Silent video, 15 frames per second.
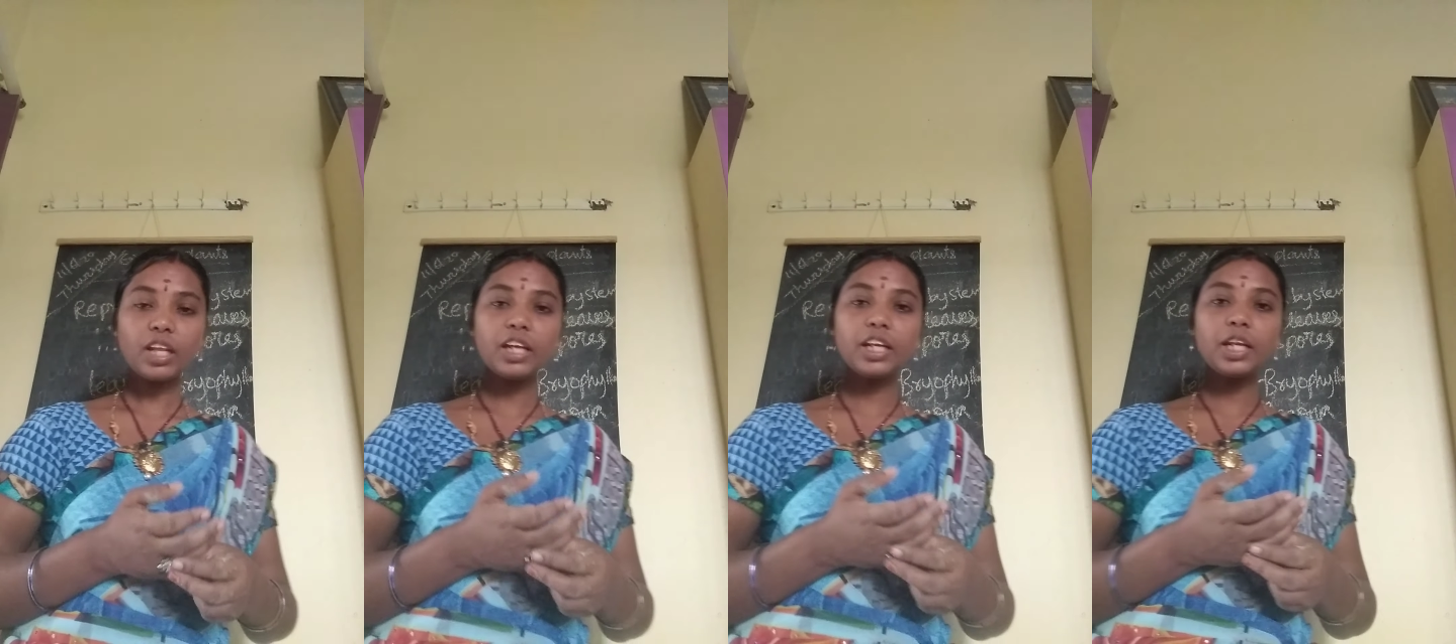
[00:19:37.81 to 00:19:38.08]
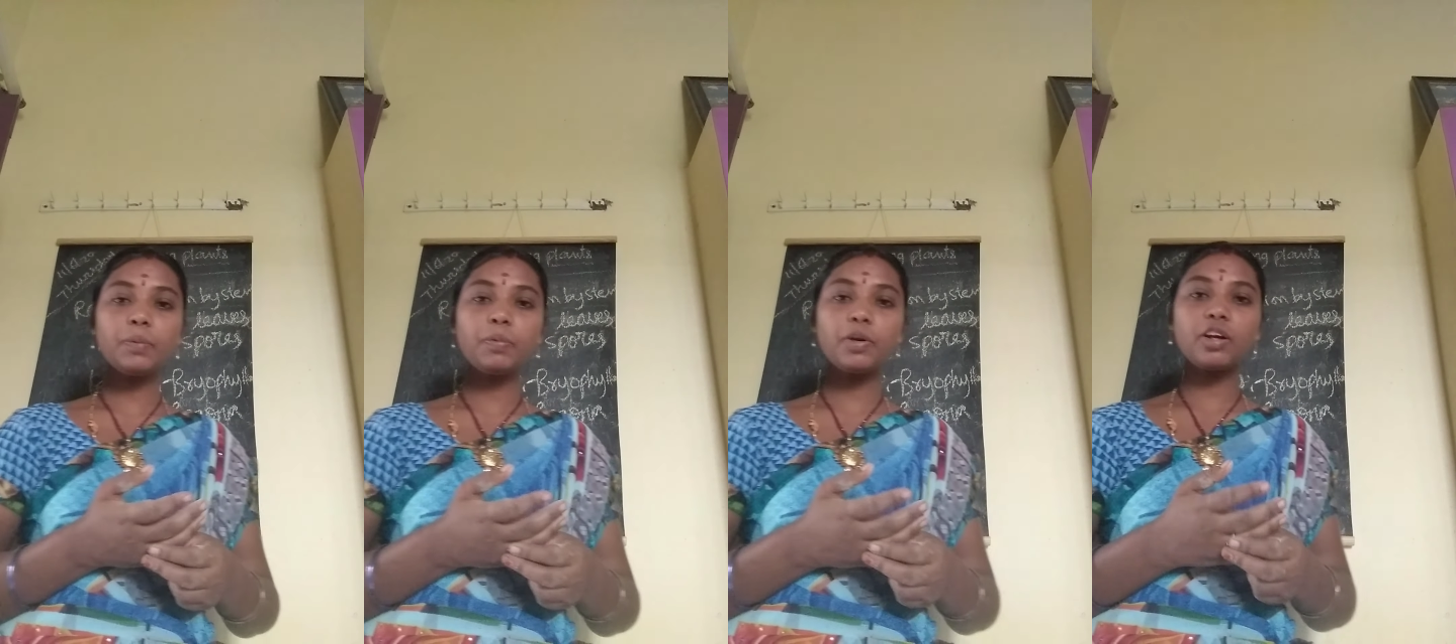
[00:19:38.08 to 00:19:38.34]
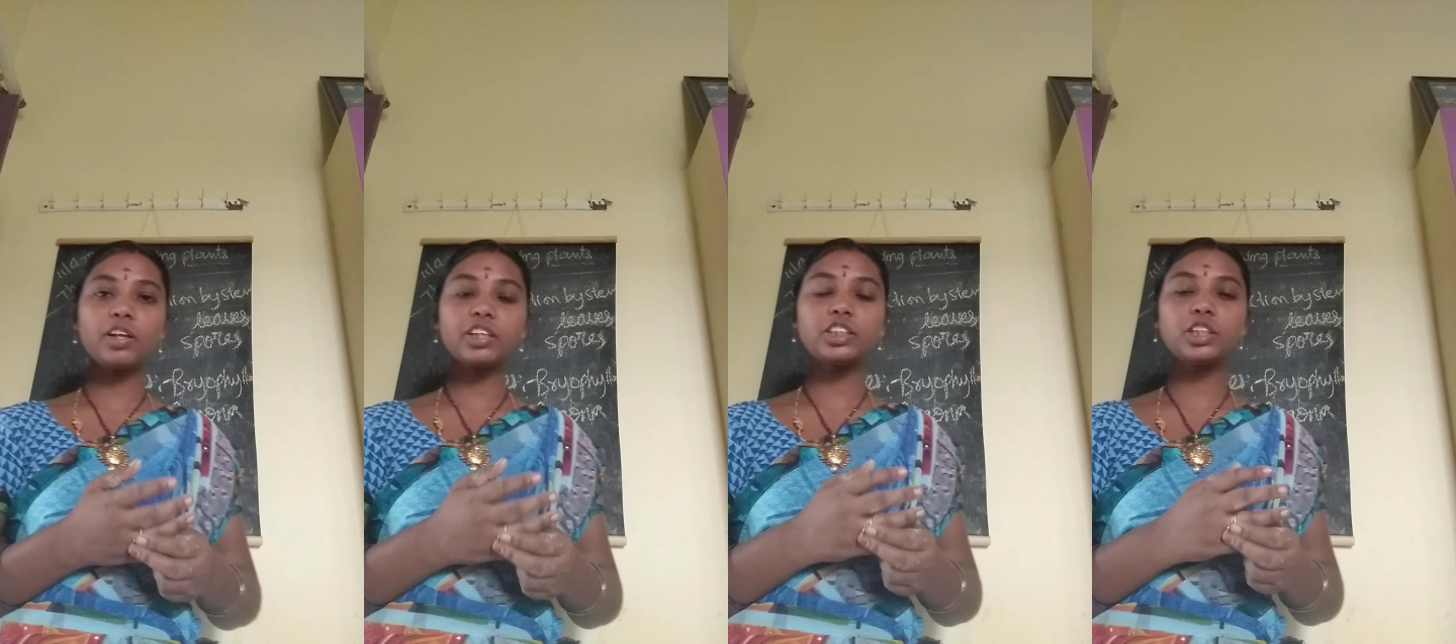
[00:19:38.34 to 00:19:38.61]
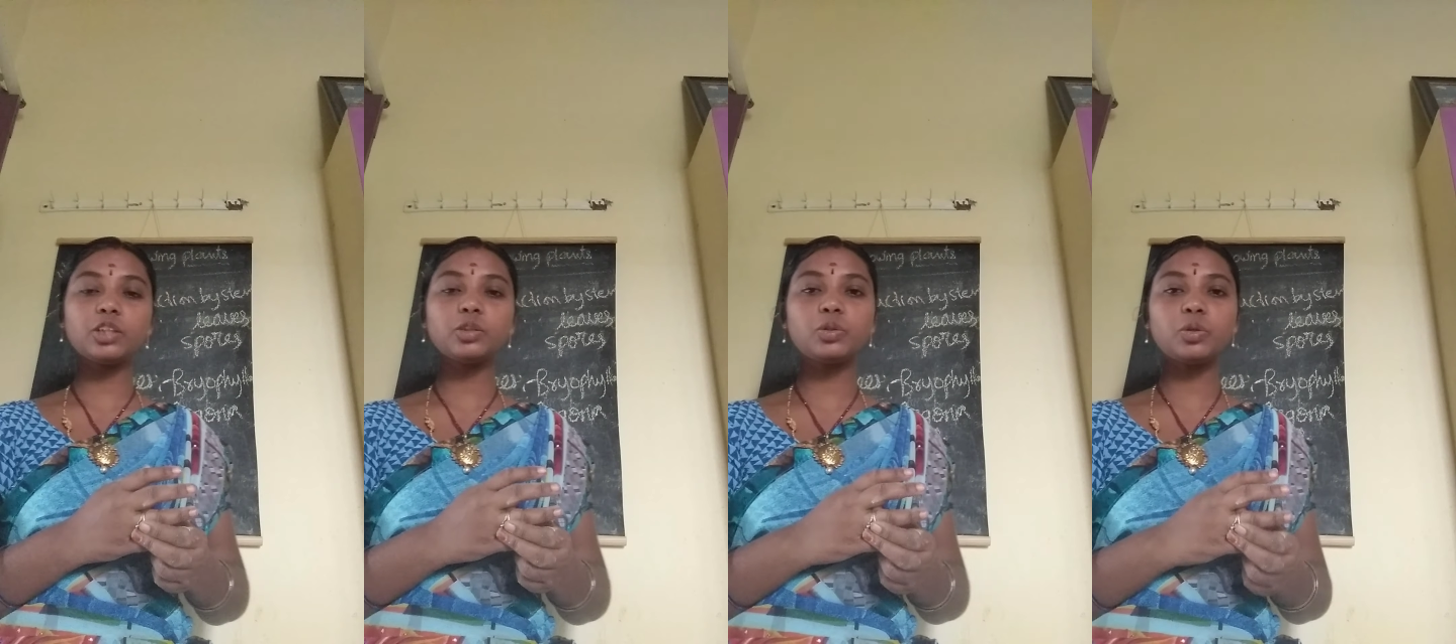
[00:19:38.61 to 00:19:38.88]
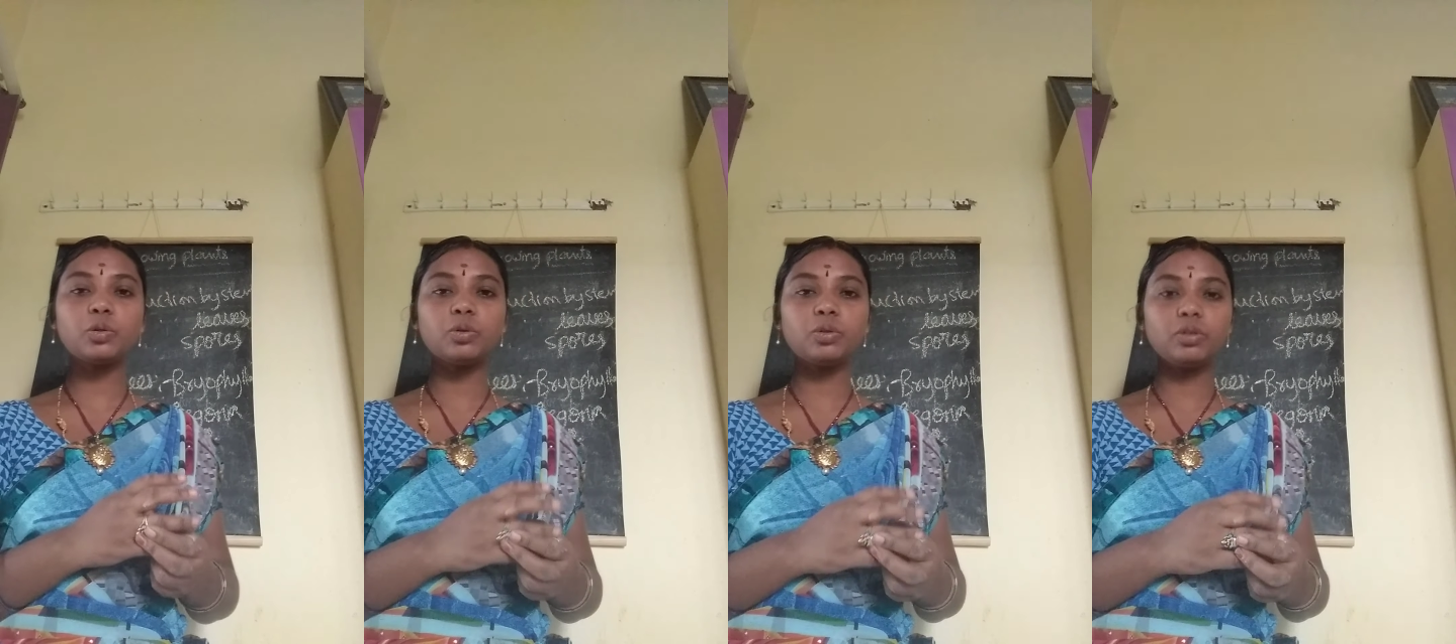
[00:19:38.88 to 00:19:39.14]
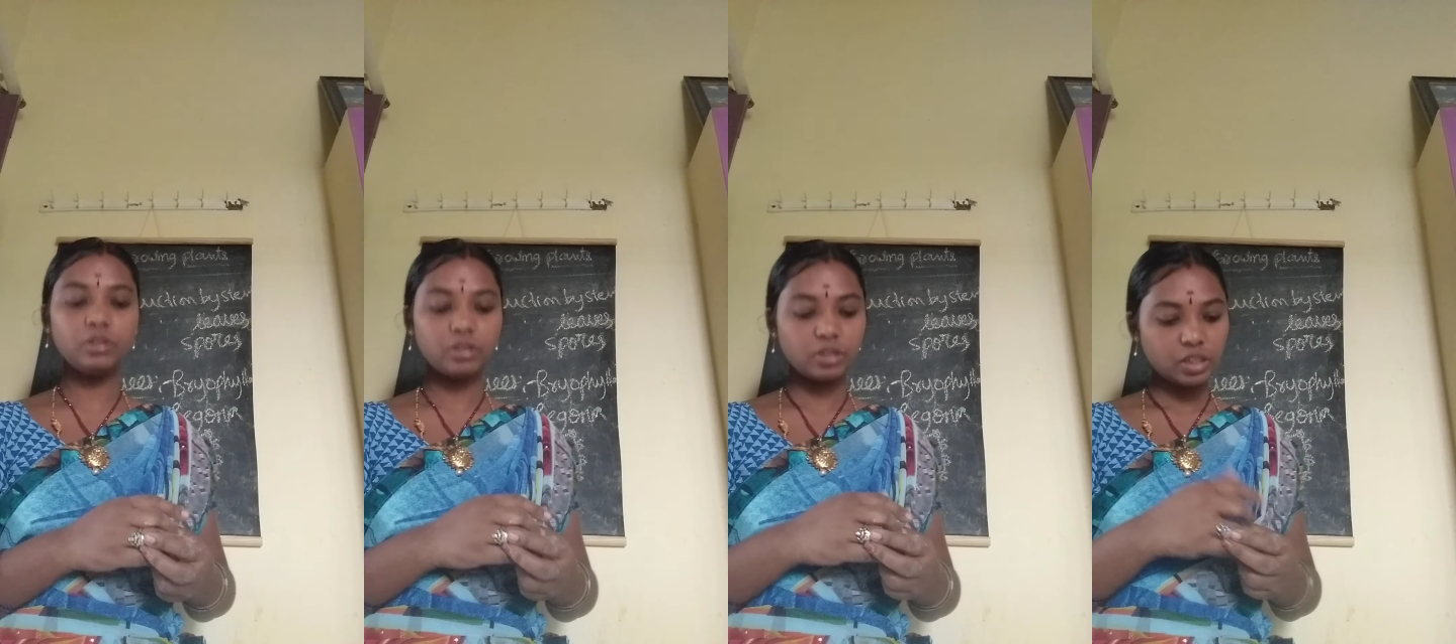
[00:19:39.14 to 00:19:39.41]
Reproduction
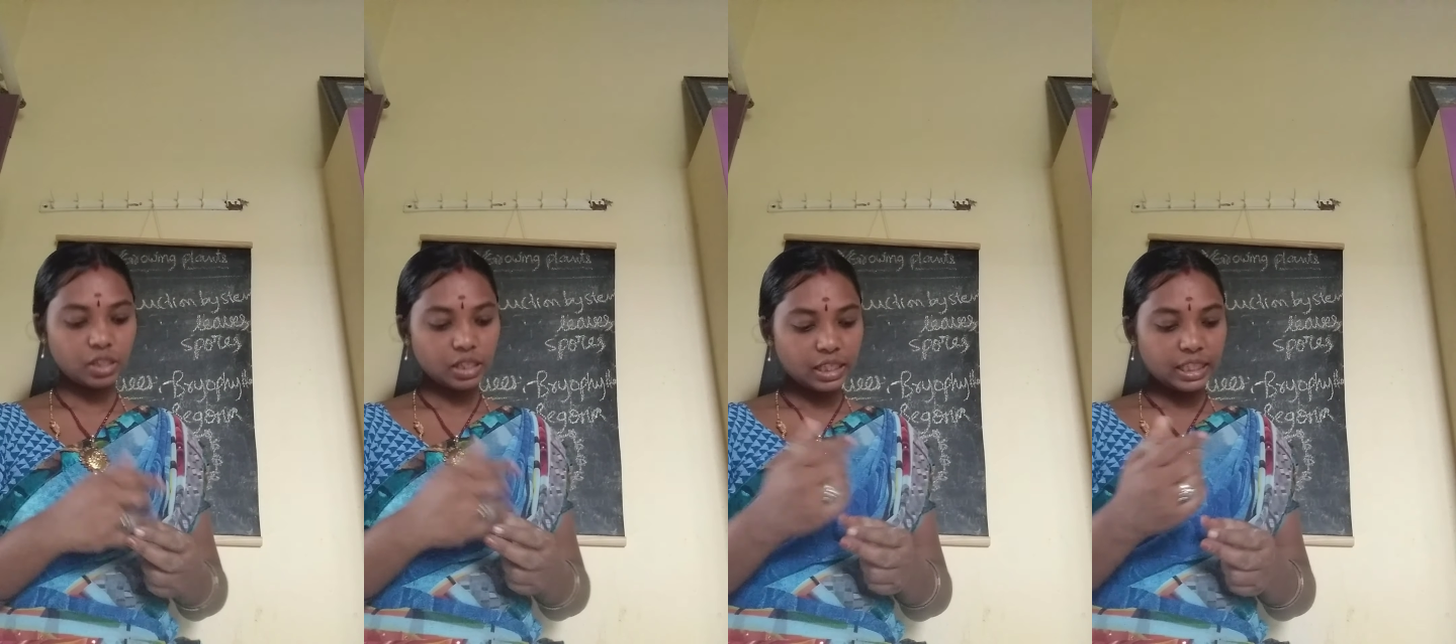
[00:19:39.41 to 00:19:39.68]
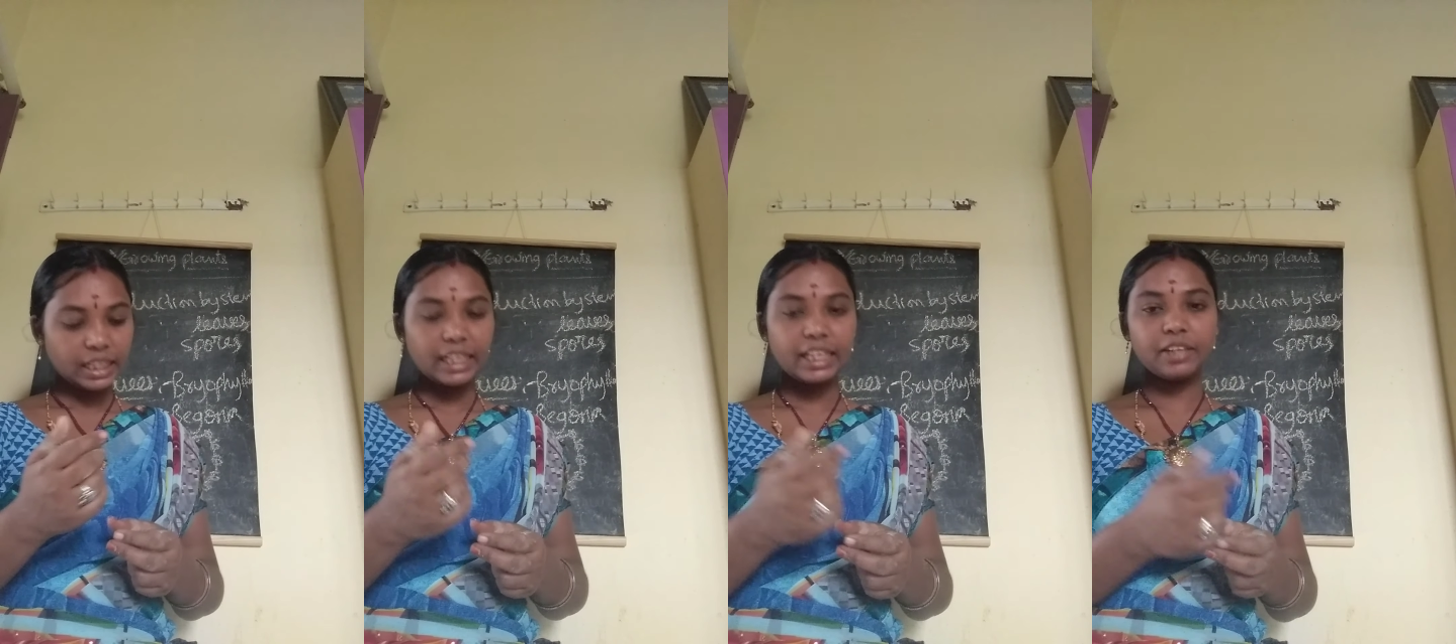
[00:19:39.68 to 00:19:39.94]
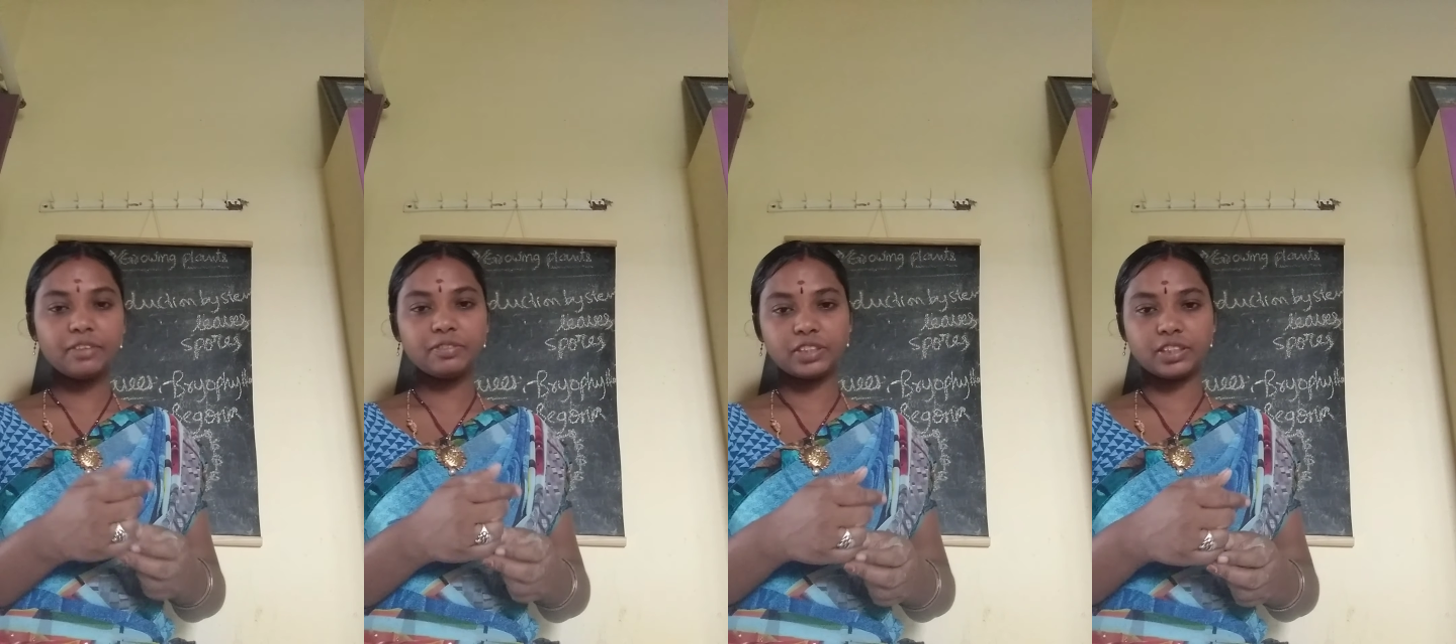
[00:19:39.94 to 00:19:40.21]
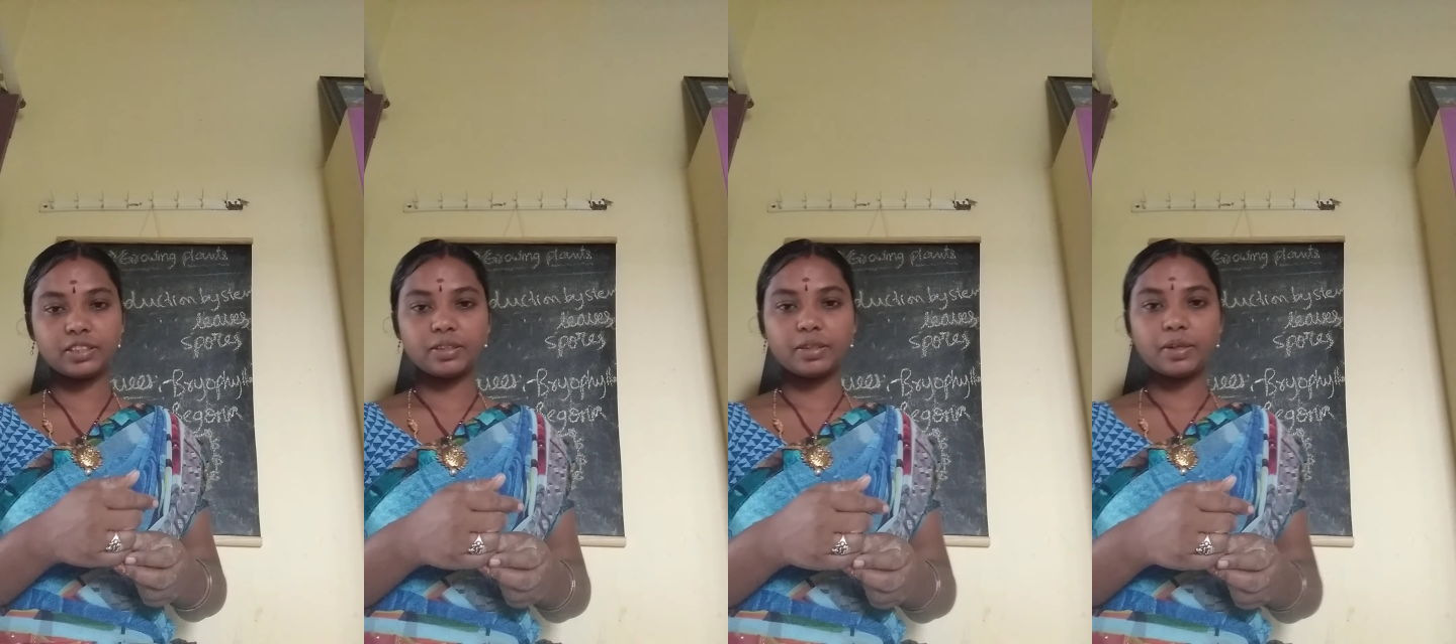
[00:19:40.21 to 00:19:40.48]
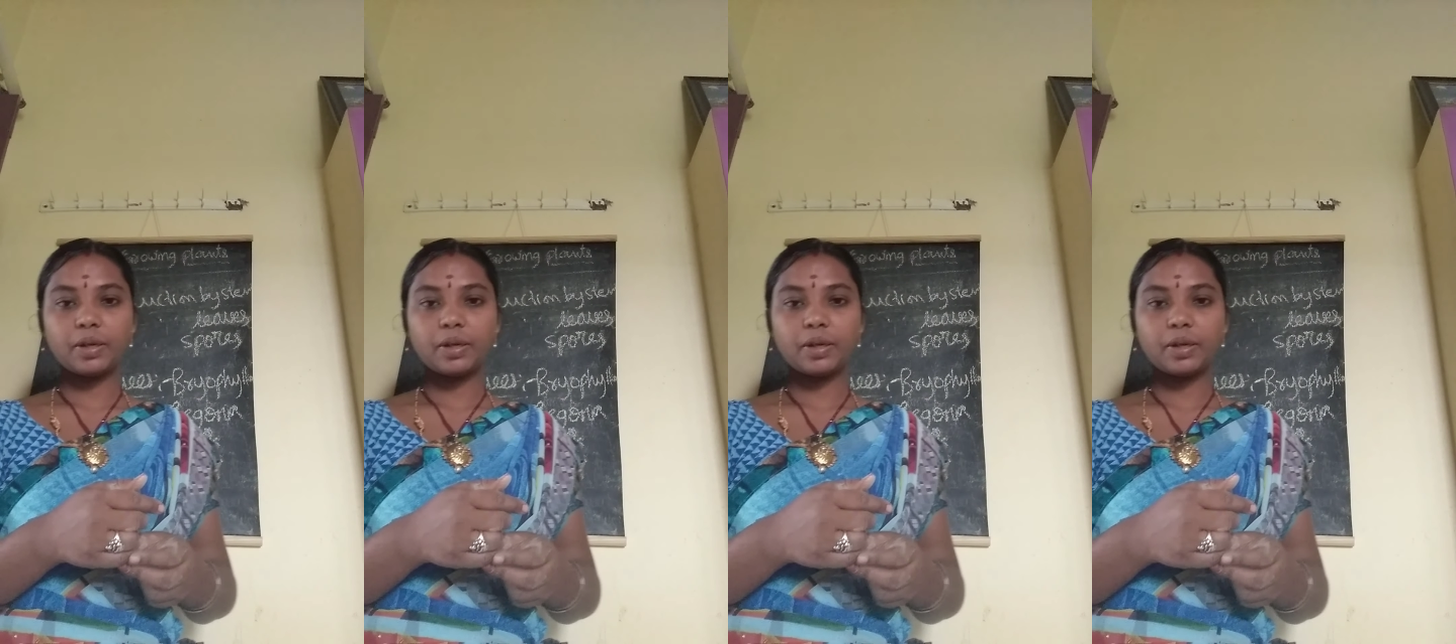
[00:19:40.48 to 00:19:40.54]
through leaves.